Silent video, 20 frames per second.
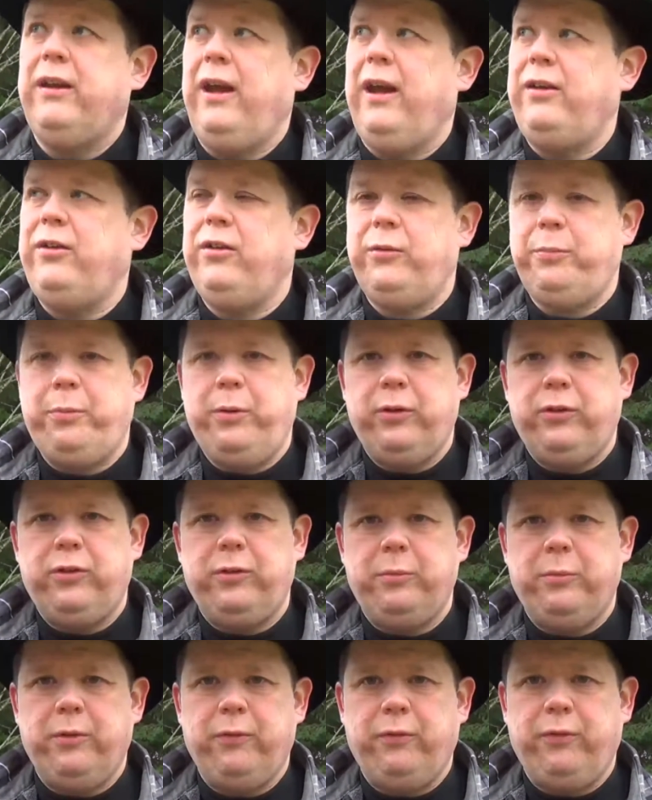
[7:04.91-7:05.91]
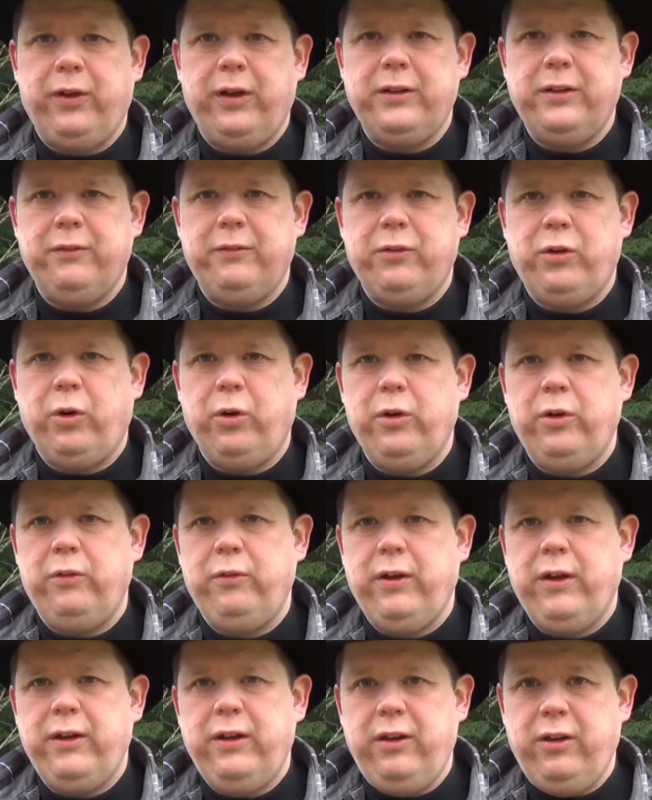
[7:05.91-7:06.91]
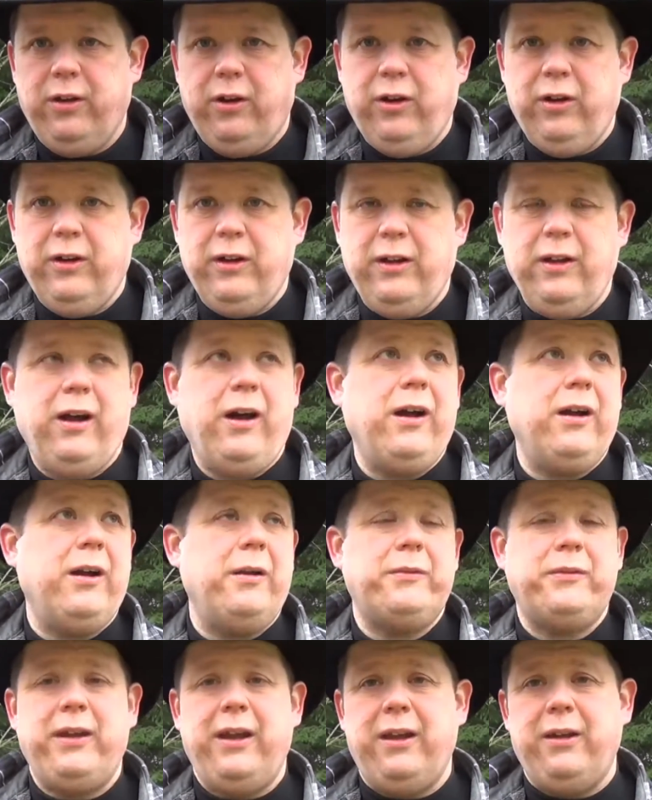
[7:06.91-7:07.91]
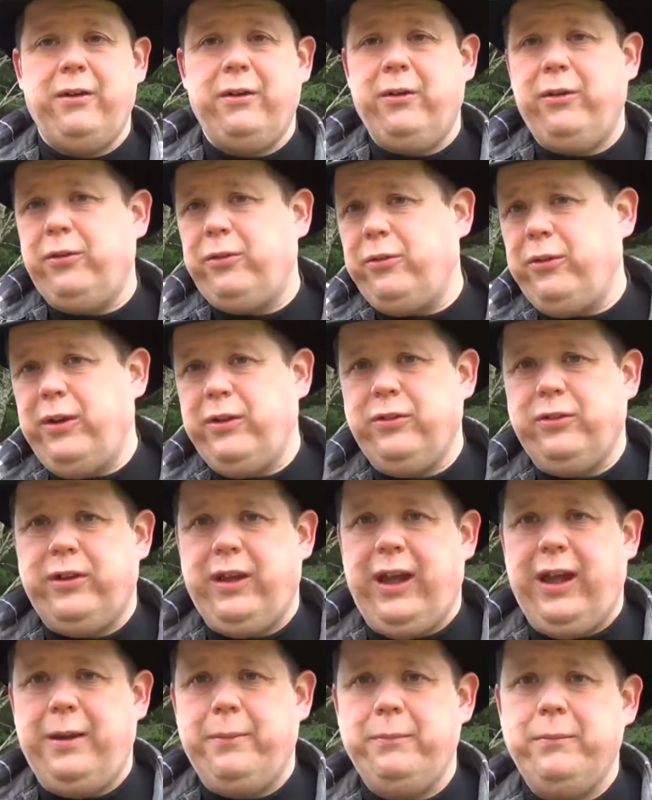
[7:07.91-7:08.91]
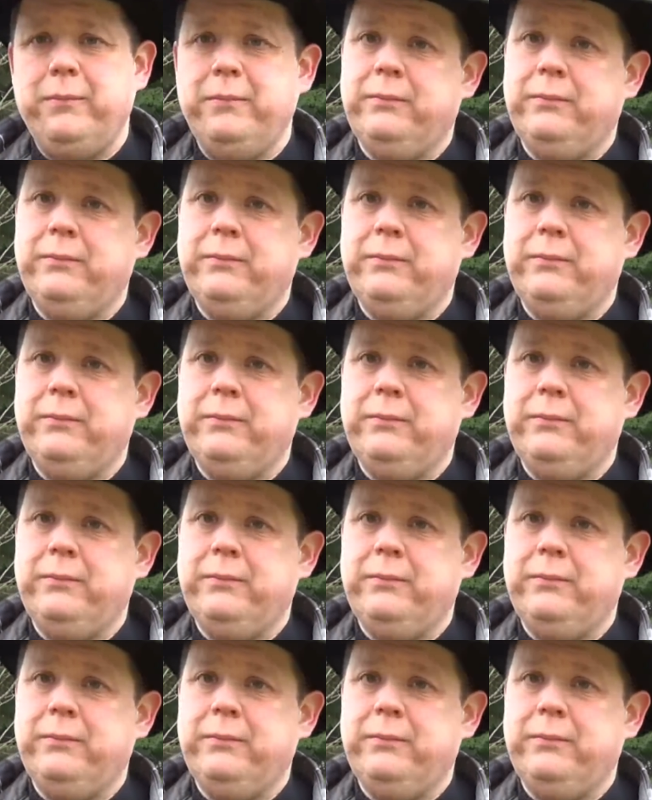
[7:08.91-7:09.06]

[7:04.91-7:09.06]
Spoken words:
and just put some reflective cord around it, hung up 10 of those around your camp,